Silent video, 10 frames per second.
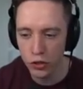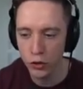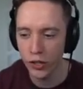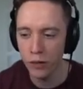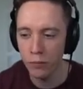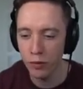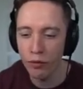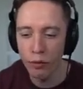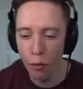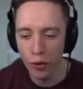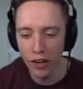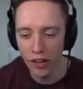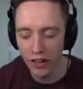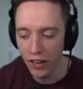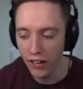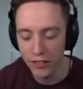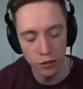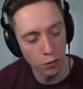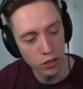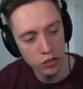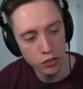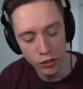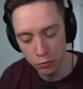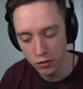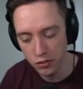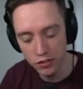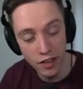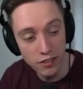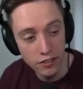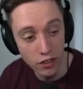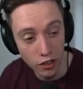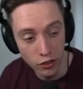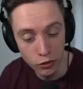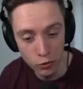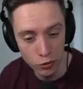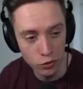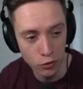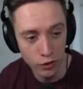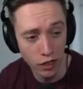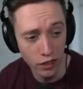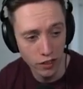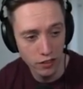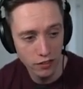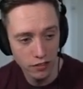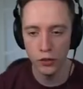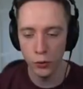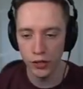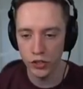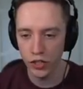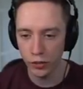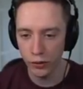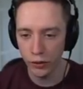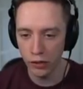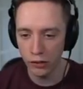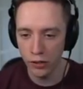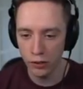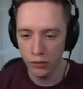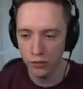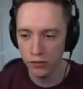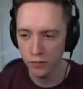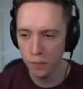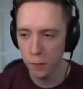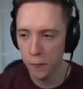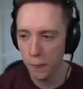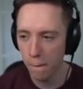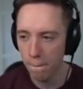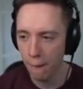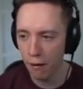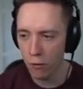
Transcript: stream before they did ASMR streams. That's the Dark Souls storyline. Do it in stereo, Lowko? I